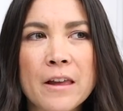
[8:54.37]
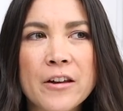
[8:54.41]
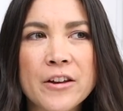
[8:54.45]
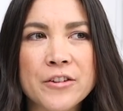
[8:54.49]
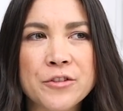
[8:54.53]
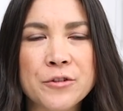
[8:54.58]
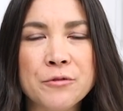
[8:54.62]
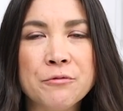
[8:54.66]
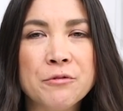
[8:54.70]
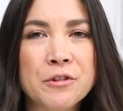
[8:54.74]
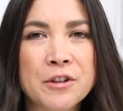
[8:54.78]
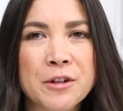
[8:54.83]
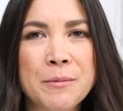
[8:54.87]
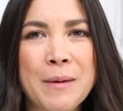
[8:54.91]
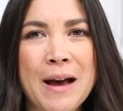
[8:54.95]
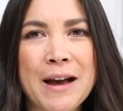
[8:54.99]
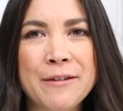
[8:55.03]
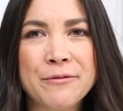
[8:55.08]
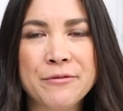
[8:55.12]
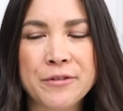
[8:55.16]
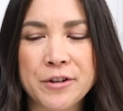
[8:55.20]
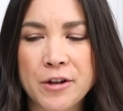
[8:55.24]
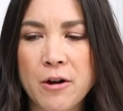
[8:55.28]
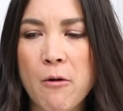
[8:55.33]
like they're really
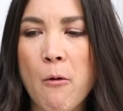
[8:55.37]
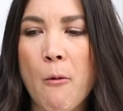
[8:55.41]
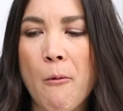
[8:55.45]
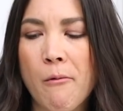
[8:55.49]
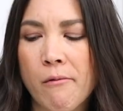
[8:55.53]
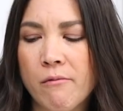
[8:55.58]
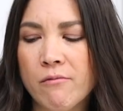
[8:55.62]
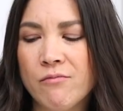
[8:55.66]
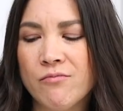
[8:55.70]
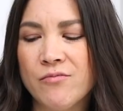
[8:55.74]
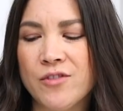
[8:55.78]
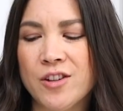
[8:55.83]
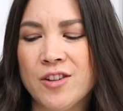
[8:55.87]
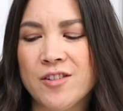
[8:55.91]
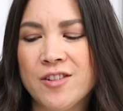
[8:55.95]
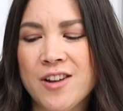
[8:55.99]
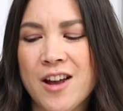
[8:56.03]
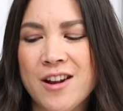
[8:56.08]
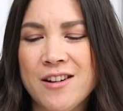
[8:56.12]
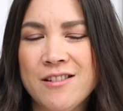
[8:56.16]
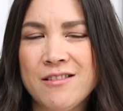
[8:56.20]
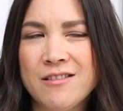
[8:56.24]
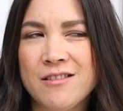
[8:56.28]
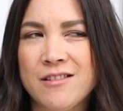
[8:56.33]
bad for you. These
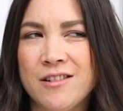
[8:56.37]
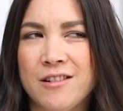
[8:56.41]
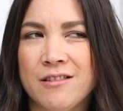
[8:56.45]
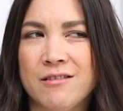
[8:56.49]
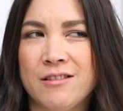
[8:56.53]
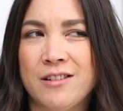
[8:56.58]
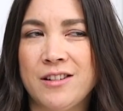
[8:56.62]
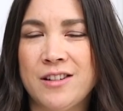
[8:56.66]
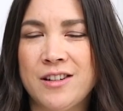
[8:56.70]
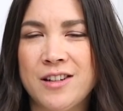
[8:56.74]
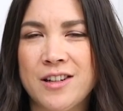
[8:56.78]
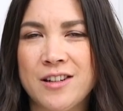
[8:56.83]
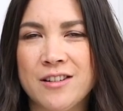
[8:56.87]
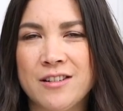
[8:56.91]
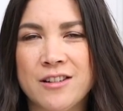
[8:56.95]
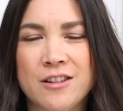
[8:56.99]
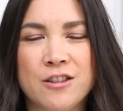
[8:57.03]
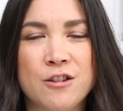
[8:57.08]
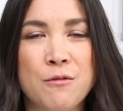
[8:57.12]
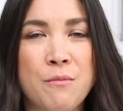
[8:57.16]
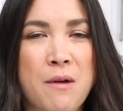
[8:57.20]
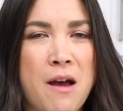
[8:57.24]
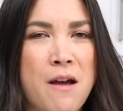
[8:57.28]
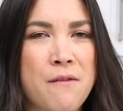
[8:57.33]
kind of don't really taste
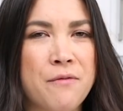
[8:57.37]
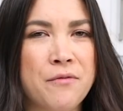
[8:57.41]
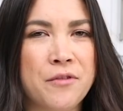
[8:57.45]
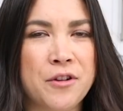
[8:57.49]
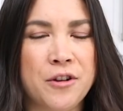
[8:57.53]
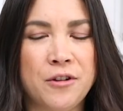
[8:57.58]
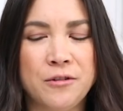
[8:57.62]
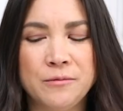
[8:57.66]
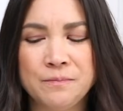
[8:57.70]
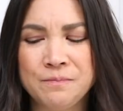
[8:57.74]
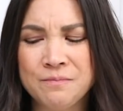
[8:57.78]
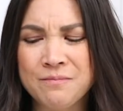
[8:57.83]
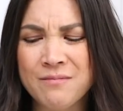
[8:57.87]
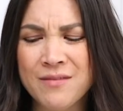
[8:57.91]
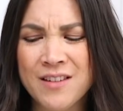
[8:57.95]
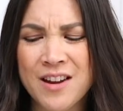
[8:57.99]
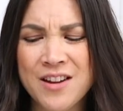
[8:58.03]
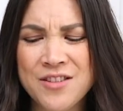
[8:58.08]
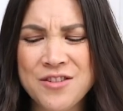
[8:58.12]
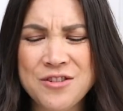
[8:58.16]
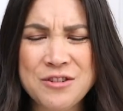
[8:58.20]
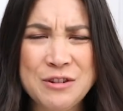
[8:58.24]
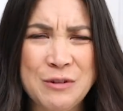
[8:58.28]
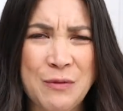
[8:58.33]
like they're bad for you.
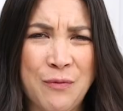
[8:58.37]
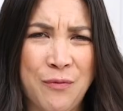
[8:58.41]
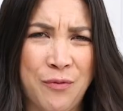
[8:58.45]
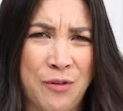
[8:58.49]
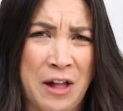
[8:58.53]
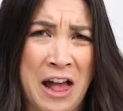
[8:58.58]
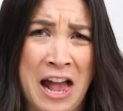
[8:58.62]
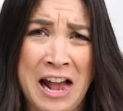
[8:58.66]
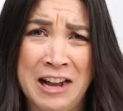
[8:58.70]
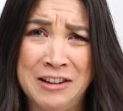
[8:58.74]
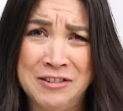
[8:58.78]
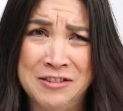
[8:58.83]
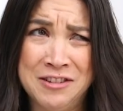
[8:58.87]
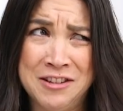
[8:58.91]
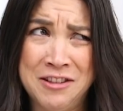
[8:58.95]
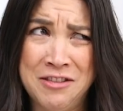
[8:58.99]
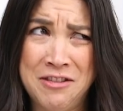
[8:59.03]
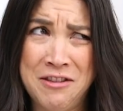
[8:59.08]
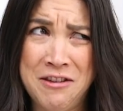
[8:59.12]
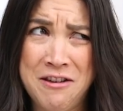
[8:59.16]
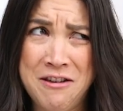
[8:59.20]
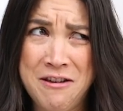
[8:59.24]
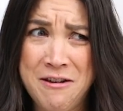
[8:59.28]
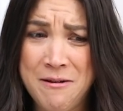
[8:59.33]
There's flax
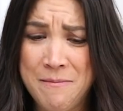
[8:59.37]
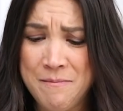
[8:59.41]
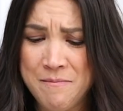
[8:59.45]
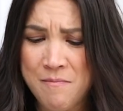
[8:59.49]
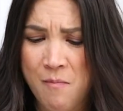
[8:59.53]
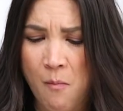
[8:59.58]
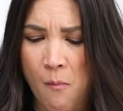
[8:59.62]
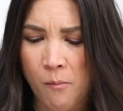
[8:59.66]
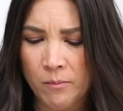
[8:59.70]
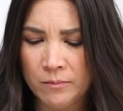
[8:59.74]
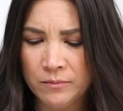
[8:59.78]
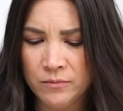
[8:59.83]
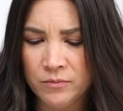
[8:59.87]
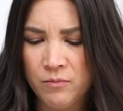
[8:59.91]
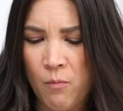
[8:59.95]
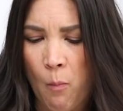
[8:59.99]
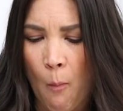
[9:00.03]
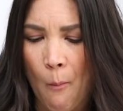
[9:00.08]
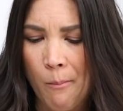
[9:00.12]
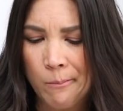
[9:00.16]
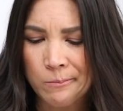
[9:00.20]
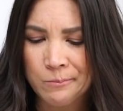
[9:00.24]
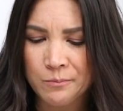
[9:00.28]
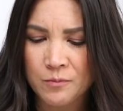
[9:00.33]
in them.
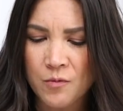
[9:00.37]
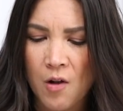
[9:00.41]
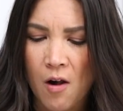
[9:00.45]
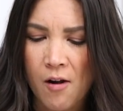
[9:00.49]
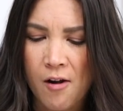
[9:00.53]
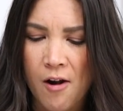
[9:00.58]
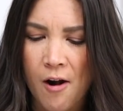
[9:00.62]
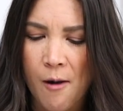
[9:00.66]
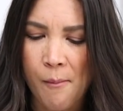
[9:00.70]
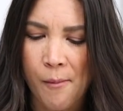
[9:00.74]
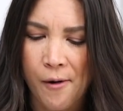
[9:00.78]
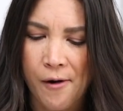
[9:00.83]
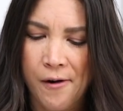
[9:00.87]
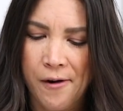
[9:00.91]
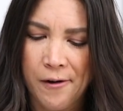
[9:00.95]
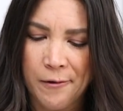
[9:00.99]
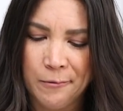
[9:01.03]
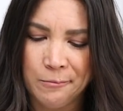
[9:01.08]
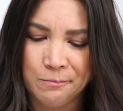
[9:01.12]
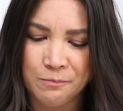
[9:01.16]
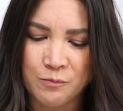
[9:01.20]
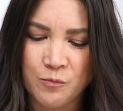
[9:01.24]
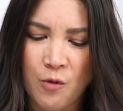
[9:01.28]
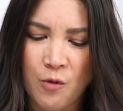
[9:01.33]
Come on.